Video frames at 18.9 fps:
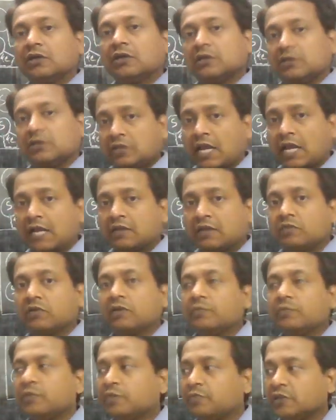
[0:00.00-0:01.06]
that
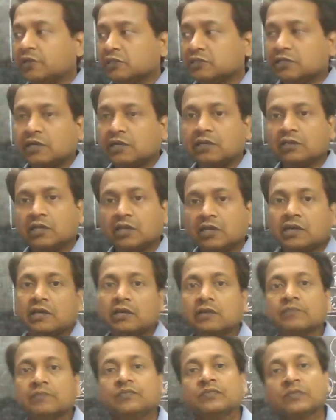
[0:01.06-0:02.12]
will be present there
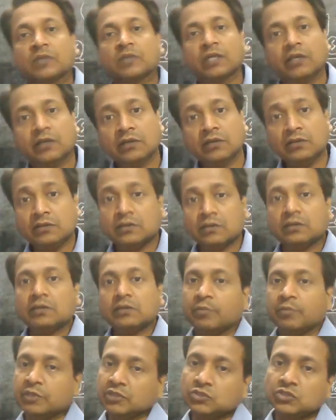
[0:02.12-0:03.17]
in a
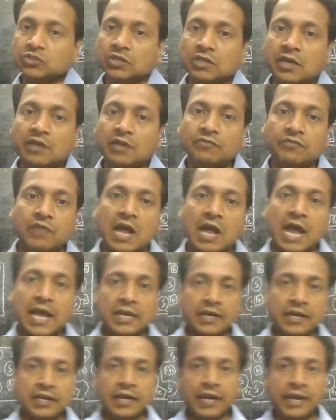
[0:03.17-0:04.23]
mixture of
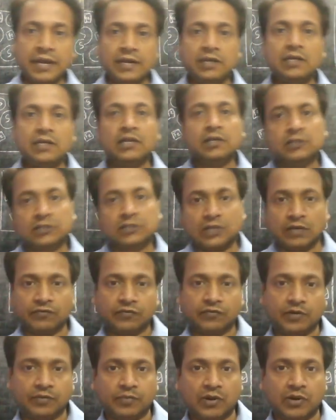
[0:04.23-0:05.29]
iron and
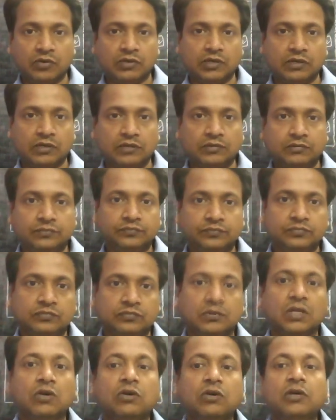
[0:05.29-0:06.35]
sulfur powder.
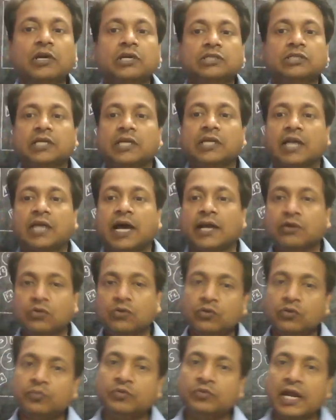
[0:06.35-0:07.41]
Now, children, I
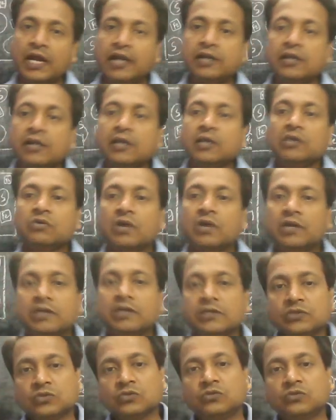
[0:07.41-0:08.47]
hope that you
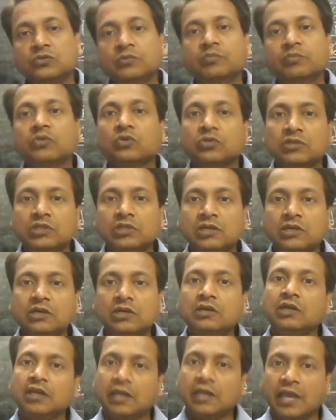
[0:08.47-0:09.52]
understood both
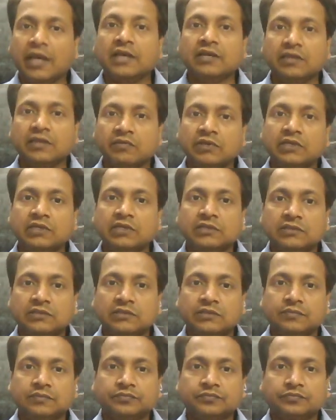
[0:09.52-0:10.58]
the
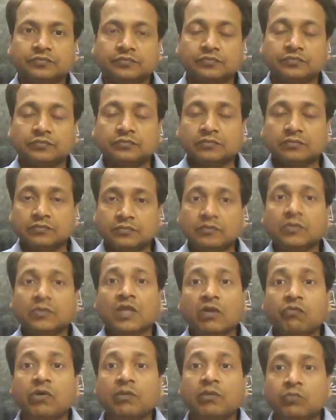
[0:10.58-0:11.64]
activities.
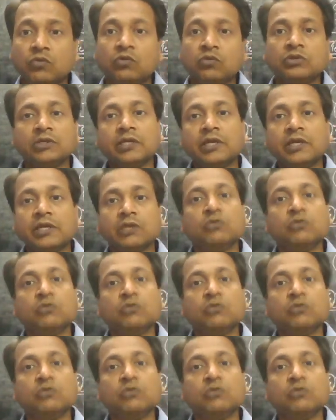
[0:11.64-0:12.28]
One more thing you